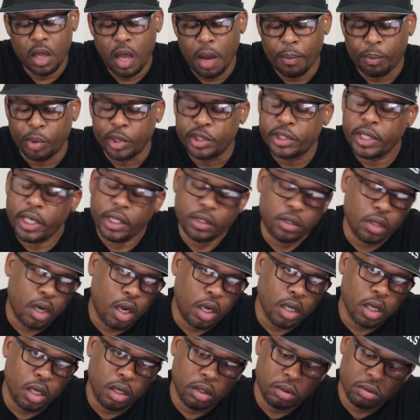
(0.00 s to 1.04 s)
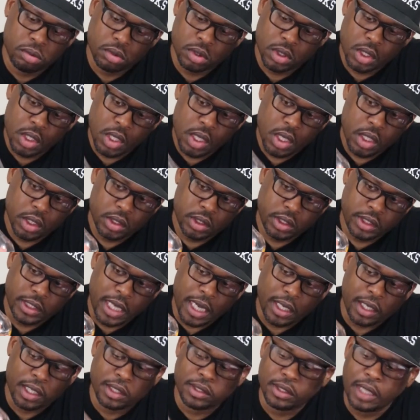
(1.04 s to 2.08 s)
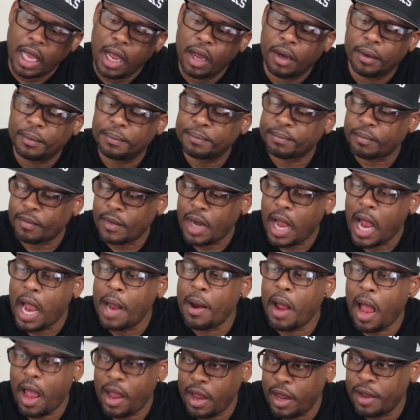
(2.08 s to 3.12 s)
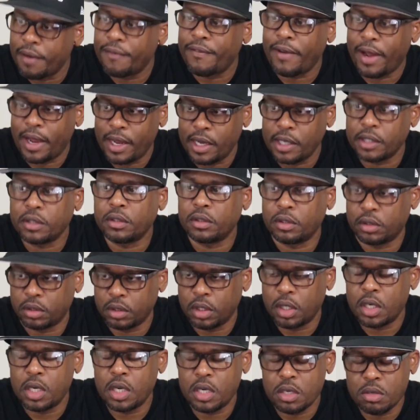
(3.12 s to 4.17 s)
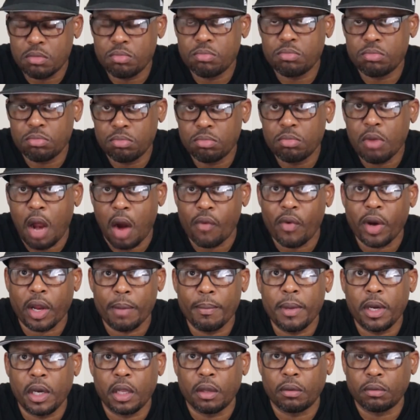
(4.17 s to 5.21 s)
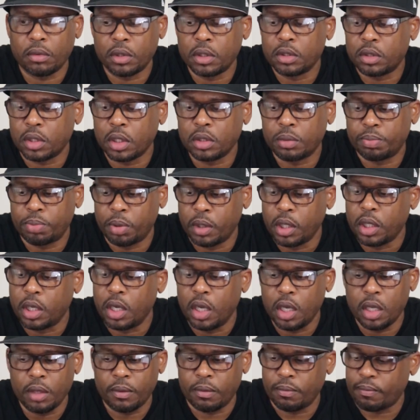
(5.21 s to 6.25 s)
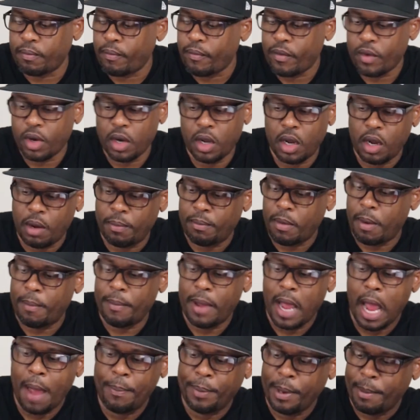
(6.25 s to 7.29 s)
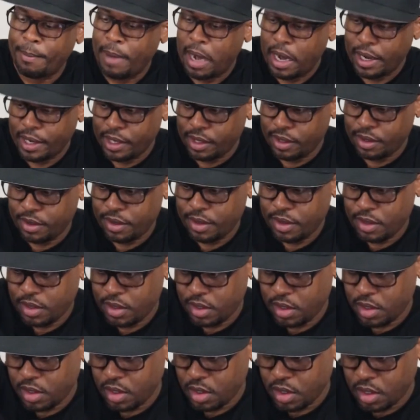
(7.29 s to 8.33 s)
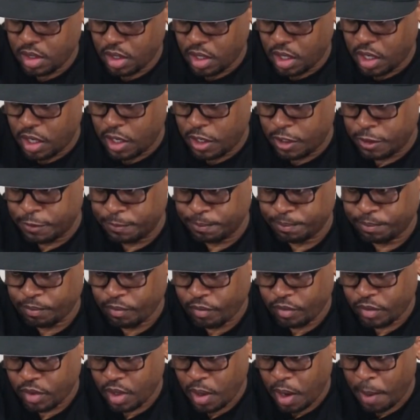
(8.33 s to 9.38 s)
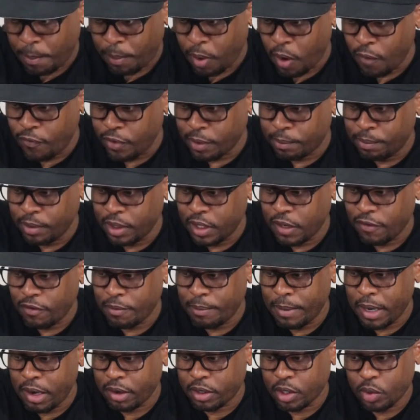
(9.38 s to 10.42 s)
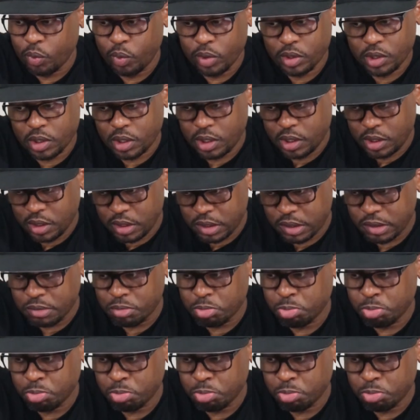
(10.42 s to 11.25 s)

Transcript: Appreciate y'all, yo. Check this out. I advise, I recommend it. It's pretty good. I'm happy about it. A perfect blend of American whiskeys.